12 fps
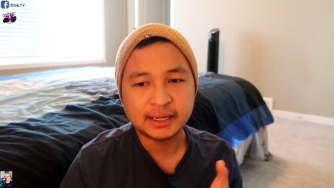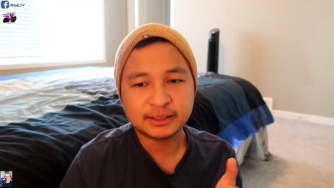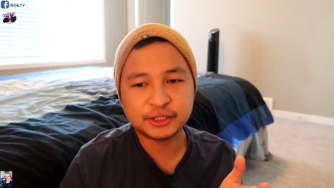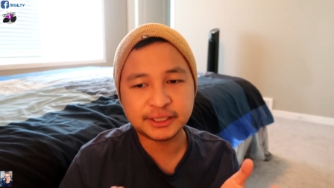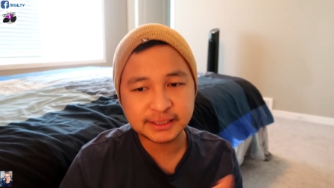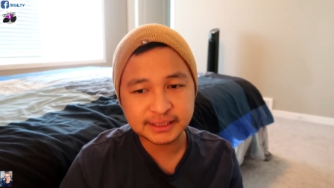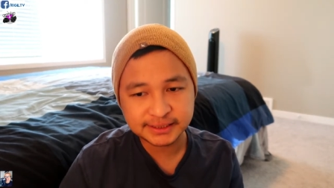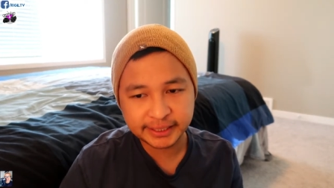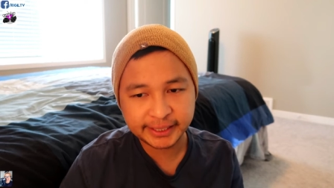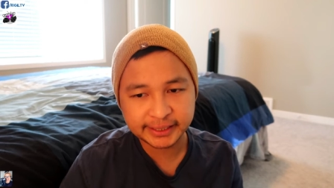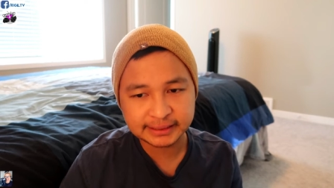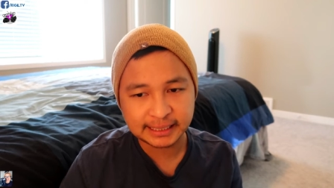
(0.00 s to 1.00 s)
There's a
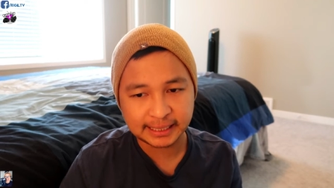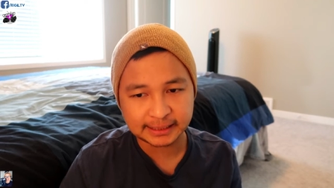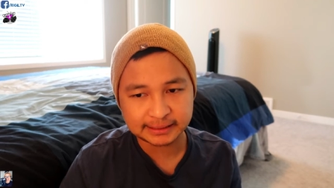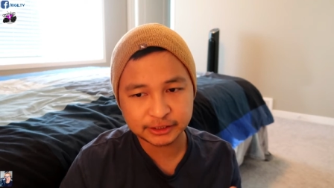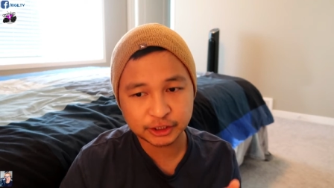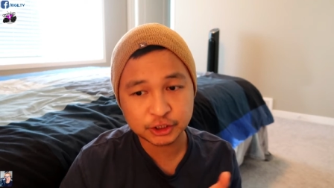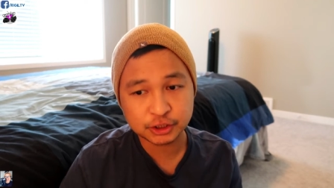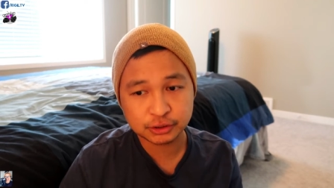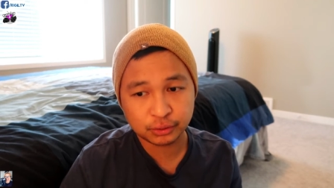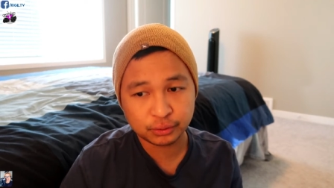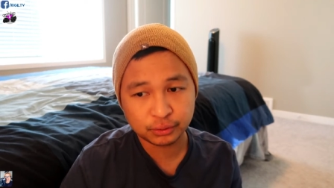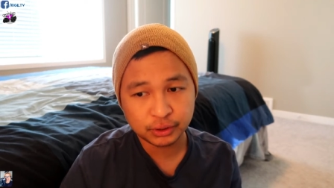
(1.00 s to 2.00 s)
saying that there's
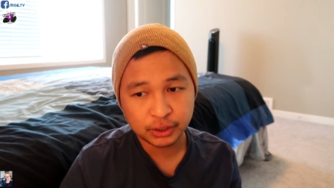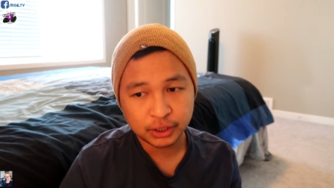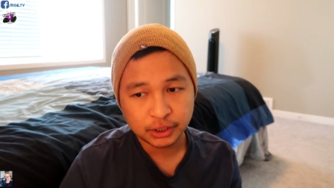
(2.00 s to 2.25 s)
no